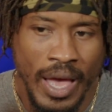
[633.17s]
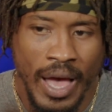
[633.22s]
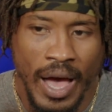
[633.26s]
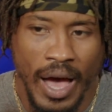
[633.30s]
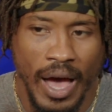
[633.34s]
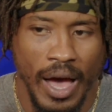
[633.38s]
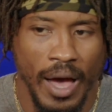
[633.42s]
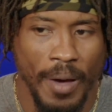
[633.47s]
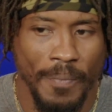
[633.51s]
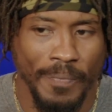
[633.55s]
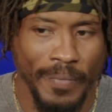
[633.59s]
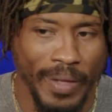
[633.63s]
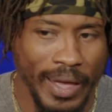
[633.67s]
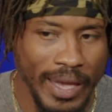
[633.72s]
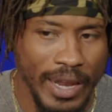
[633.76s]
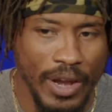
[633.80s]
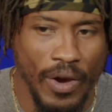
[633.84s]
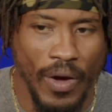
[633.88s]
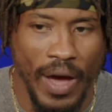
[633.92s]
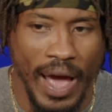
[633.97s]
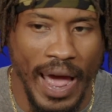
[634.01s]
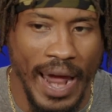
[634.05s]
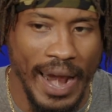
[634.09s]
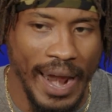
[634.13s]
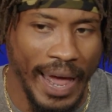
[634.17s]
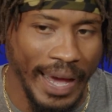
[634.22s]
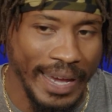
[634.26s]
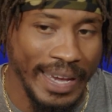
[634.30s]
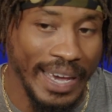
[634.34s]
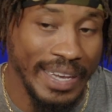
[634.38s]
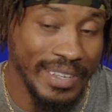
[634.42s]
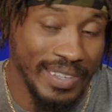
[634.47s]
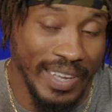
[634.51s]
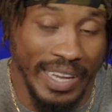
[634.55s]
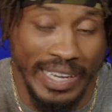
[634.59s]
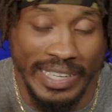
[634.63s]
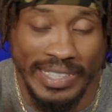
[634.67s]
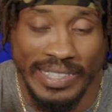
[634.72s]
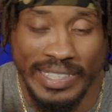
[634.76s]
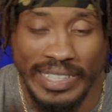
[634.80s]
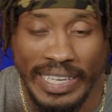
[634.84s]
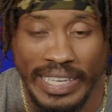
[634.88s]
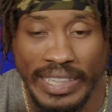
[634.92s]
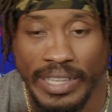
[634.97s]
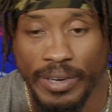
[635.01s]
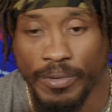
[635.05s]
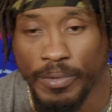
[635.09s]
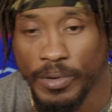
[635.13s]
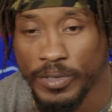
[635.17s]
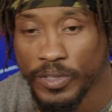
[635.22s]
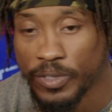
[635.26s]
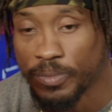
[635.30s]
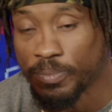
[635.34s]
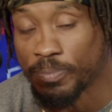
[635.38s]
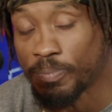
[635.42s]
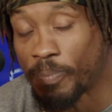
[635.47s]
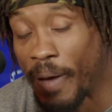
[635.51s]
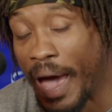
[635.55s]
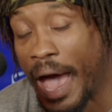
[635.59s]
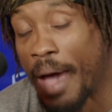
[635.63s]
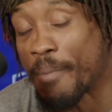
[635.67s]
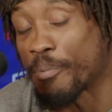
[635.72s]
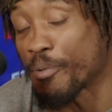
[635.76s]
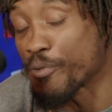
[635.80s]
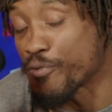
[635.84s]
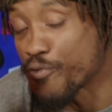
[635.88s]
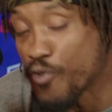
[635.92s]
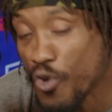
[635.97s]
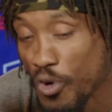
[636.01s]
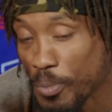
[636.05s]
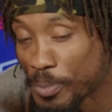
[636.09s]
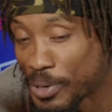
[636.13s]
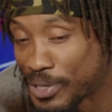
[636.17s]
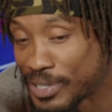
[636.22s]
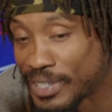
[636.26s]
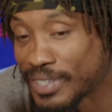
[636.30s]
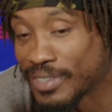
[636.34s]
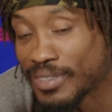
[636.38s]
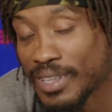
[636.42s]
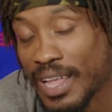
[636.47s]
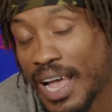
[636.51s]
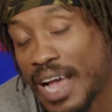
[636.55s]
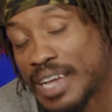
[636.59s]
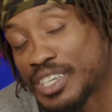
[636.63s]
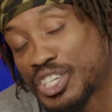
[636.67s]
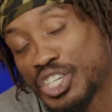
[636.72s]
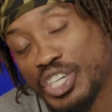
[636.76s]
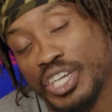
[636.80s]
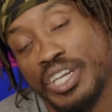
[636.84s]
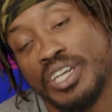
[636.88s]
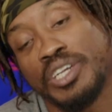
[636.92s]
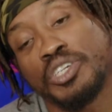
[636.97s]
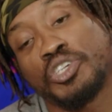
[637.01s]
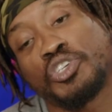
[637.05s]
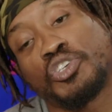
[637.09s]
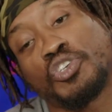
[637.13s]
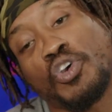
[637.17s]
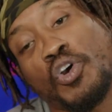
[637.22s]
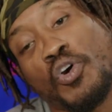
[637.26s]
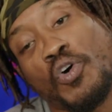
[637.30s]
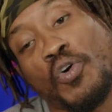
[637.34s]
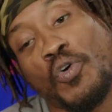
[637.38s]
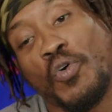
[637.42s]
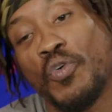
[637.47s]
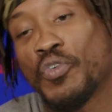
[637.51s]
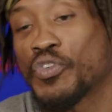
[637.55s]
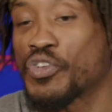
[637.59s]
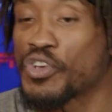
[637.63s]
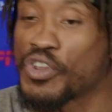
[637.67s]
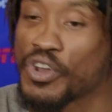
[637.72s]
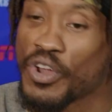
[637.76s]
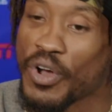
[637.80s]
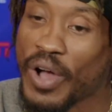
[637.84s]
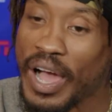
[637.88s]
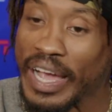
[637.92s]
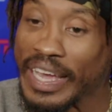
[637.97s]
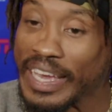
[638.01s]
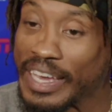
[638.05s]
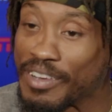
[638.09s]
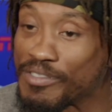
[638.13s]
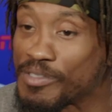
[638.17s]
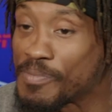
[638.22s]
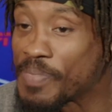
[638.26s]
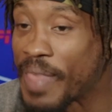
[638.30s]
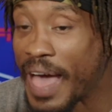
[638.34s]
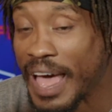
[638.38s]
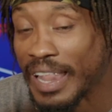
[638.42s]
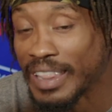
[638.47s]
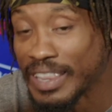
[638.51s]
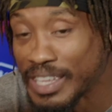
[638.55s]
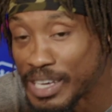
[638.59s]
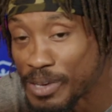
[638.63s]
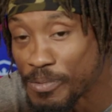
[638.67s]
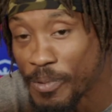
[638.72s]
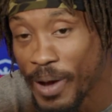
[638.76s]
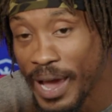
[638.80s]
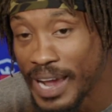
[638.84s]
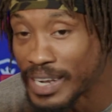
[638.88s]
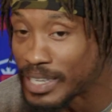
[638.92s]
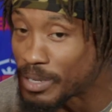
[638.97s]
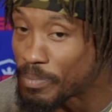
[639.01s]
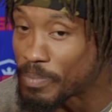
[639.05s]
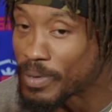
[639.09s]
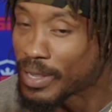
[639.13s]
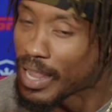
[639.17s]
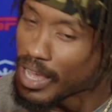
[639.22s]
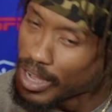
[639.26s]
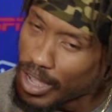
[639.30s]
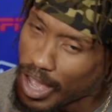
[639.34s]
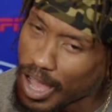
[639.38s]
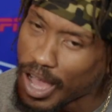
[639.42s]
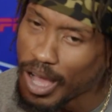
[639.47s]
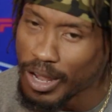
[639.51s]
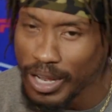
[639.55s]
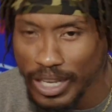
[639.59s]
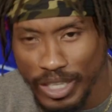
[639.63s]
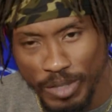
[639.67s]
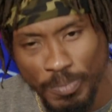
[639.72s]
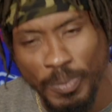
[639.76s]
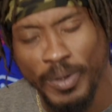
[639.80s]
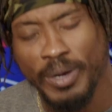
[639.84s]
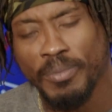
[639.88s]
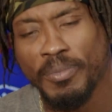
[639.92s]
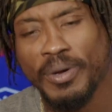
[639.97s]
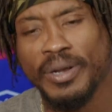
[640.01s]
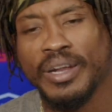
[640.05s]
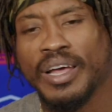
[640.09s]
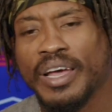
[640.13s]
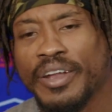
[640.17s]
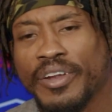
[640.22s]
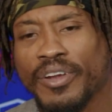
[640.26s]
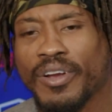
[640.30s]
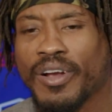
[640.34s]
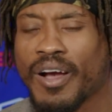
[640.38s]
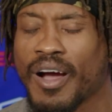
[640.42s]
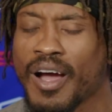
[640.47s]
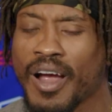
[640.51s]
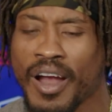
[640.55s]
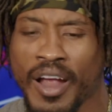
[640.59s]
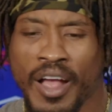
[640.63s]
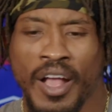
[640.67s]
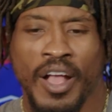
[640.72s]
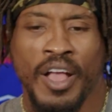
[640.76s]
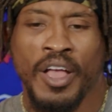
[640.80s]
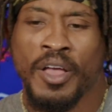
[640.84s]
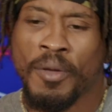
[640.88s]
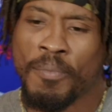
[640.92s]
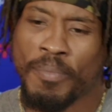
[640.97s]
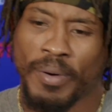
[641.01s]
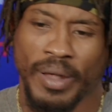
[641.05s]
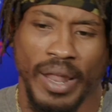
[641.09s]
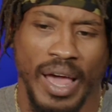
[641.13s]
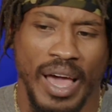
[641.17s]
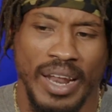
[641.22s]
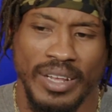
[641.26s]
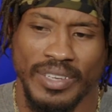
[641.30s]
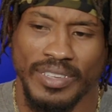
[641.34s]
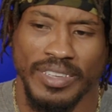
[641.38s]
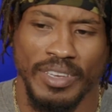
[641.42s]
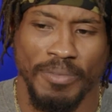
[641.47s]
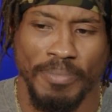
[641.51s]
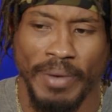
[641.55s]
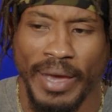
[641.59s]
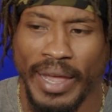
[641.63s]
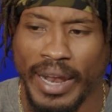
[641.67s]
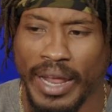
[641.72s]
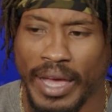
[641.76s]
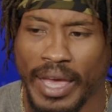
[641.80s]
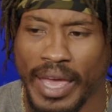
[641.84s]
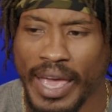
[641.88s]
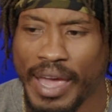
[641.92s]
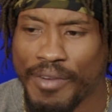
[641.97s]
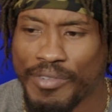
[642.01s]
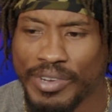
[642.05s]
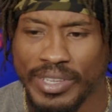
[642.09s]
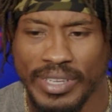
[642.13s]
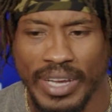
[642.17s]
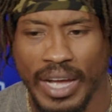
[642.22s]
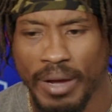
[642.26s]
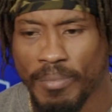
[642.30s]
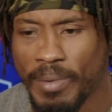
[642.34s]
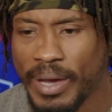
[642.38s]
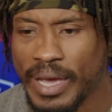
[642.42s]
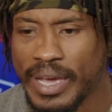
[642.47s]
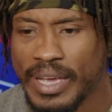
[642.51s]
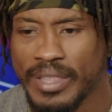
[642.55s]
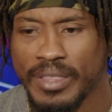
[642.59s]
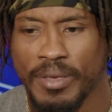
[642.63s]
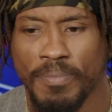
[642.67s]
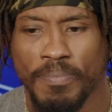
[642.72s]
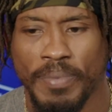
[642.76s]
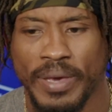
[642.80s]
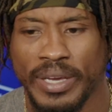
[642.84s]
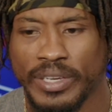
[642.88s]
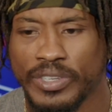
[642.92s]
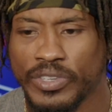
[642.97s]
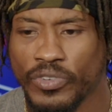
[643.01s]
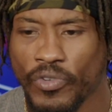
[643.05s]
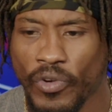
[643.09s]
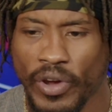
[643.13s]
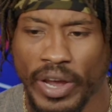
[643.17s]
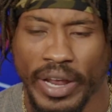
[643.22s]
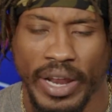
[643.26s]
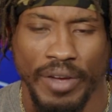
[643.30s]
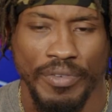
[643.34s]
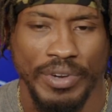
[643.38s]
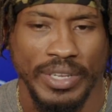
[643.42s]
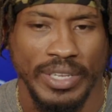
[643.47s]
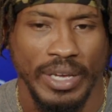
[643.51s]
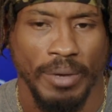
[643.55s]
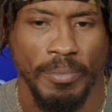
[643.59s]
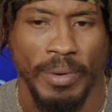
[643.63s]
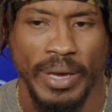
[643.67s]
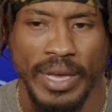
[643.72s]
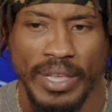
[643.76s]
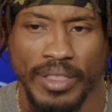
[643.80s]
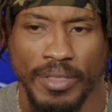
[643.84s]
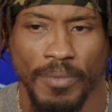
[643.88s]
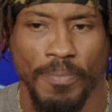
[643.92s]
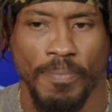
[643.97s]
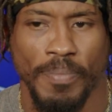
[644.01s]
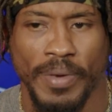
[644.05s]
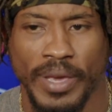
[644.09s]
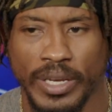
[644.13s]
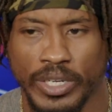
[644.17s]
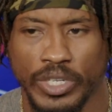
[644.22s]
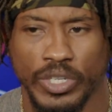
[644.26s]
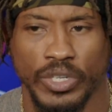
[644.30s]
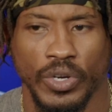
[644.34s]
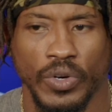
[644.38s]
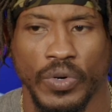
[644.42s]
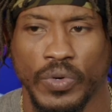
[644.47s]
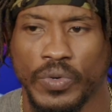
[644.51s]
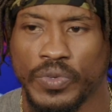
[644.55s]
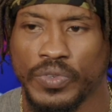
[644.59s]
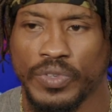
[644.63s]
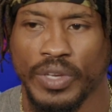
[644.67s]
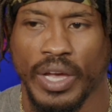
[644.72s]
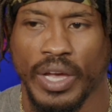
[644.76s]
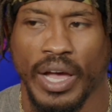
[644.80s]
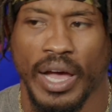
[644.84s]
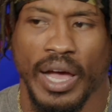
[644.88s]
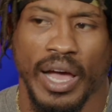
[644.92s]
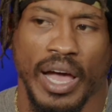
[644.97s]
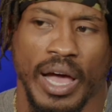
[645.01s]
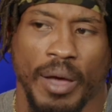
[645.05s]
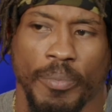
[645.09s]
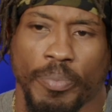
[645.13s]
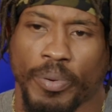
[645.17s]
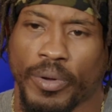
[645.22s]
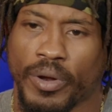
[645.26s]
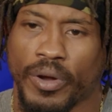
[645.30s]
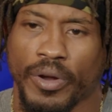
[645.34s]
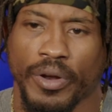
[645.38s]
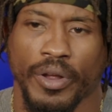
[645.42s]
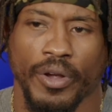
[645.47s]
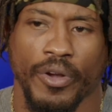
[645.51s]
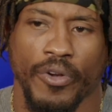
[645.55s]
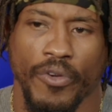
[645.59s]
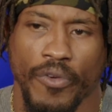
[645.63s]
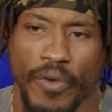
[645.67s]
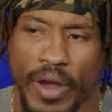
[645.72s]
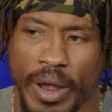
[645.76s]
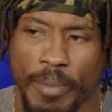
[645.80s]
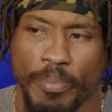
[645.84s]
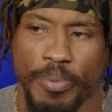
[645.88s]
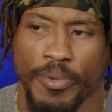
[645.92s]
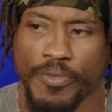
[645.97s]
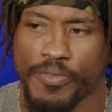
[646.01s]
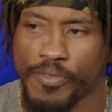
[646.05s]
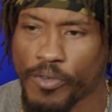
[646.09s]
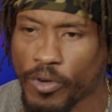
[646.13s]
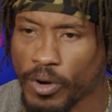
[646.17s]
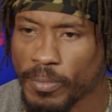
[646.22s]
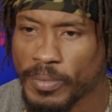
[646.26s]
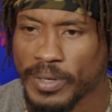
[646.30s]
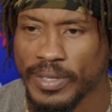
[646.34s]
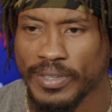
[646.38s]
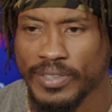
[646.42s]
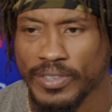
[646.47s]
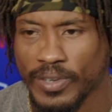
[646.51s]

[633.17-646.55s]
And I guess I can say there were some bad performances last year. So, I give them that leeway to be like, oh, let's put them on the undercard. But honestly, man, every time I hit the big screen, every time I hit the big shows, I put on a great performance.